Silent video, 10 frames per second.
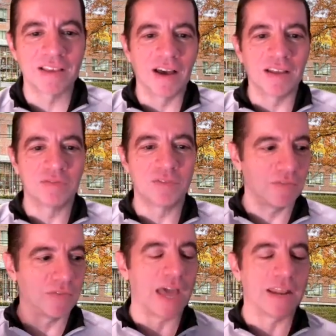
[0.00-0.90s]
Have
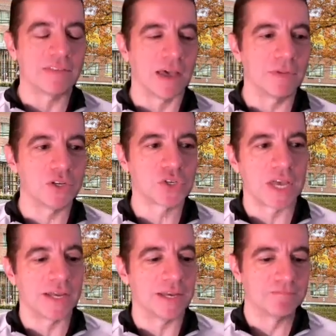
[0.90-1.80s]
you had a time to just
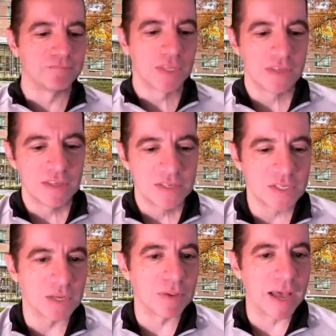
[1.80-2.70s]
kind of
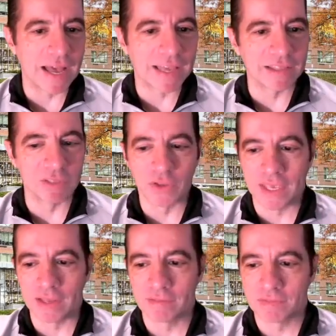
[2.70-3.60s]
sit back and look
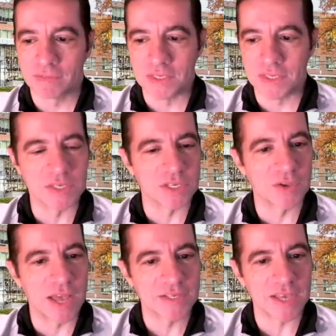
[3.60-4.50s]
at the season
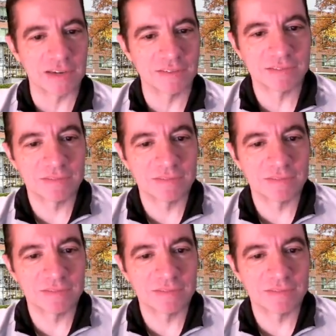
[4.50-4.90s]
you guys had?